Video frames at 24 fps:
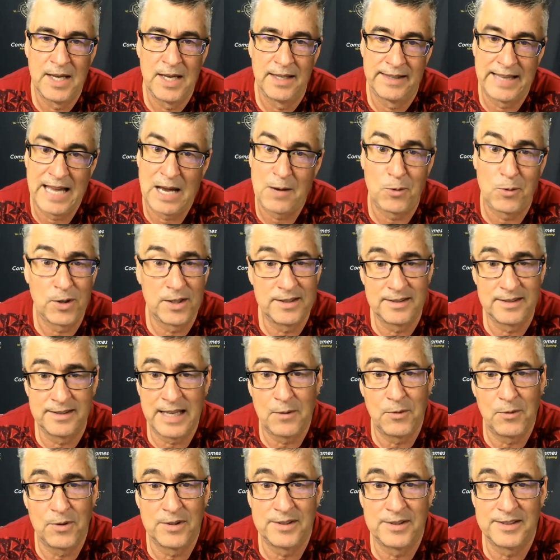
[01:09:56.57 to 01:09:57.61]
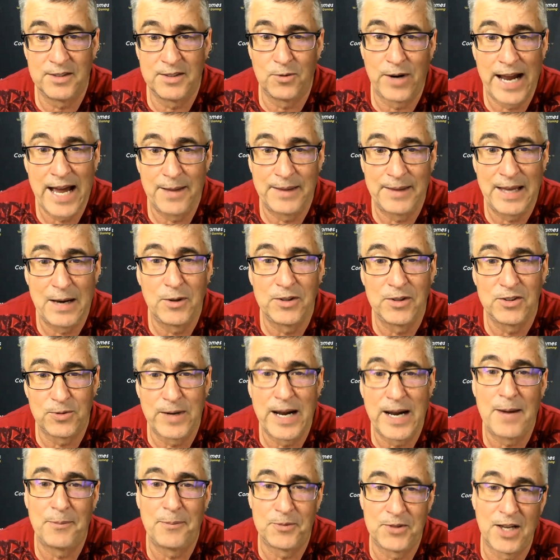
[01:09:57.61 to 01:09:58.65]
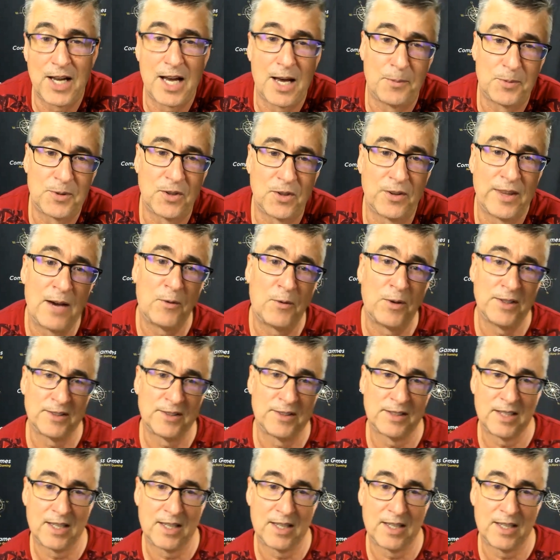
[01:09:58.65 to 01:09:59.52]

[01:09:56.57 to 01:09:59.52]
that one's that one's in wrap that one's wrapped up so that one's